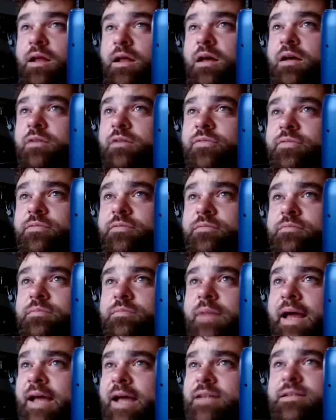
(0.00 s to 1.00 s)
of to
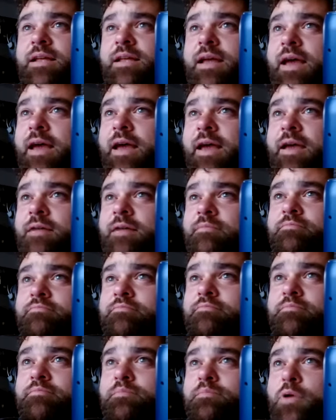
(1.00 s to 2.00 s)
be XDA
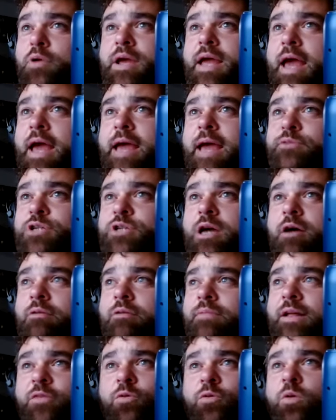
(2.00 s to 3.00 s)
pre-game show,
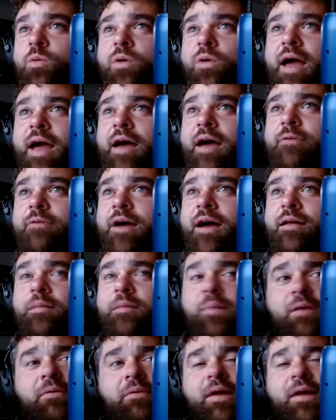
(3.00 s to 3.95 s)
that's where we're at, right? I mean, we